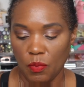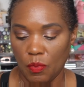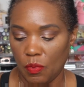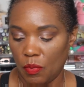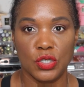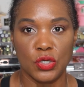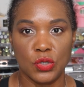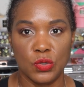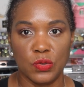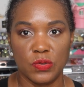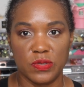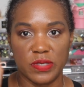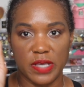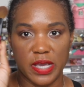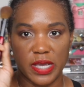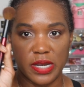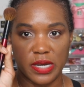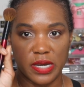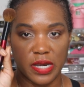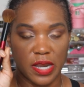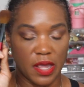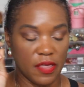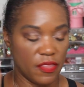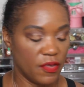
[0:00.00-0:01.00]
Use
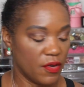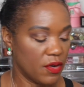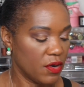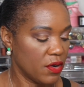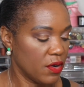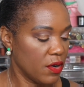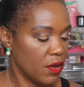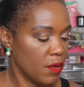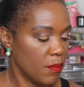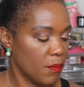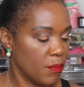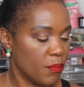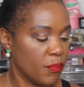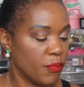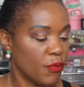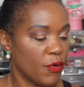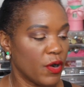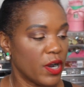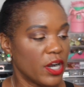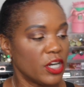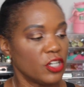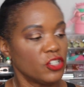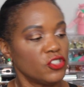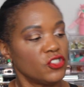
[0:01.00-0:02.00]
another
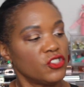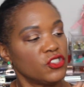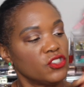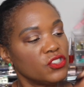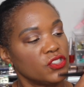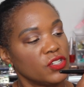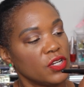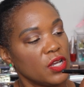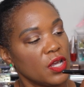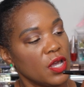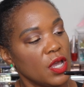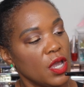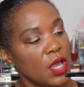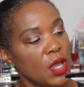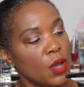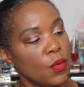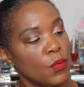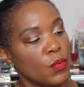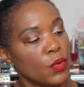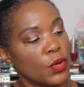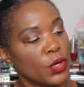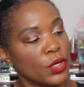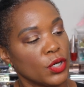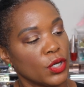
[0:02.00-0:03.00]
brush.
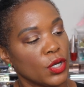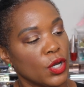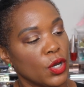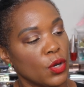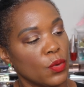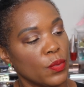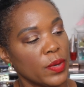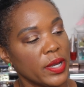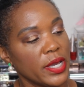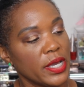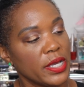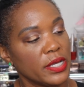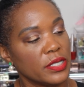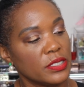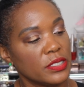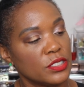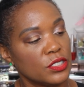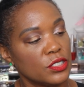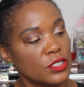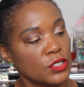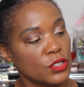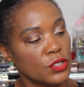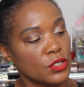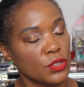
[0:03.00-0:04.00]
We're going to go
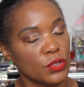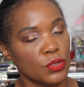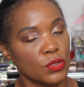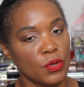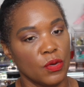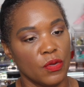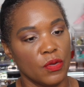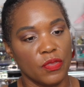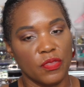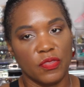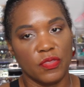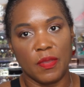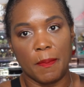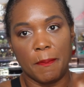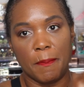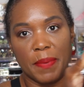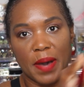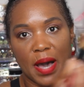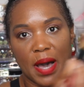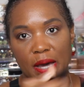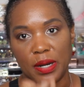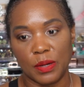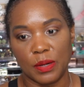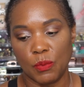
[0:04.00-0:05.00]
into the
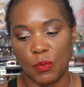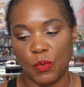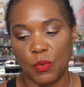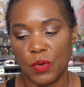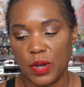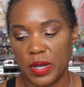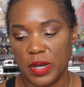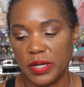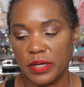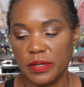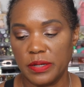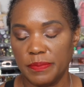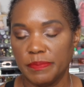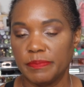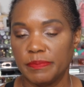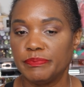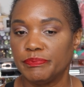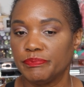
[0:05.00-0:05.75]
bottom one,